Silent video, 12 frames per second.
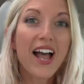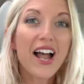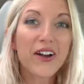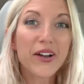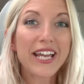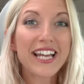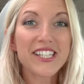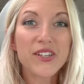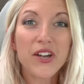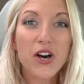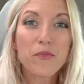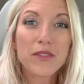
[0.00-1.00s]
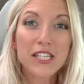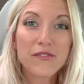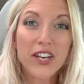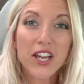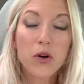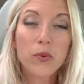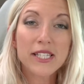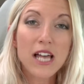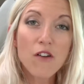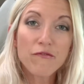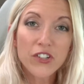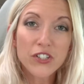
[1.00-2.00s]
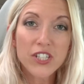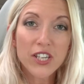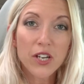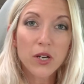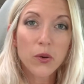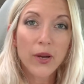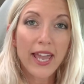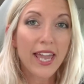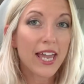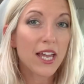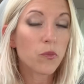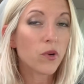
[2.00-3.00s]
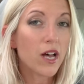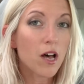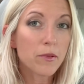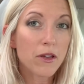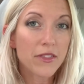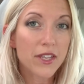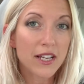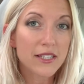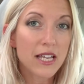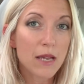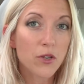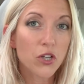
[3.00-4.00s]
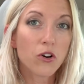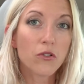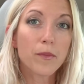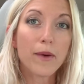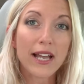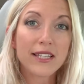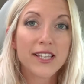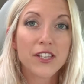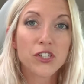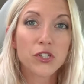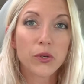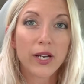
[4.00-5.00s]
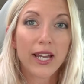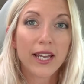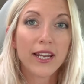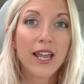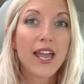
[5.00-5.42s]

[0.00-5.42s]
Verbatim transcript: Alright guys, so I hope this video was helpful to you and will help you the next time you go to buy sunscreen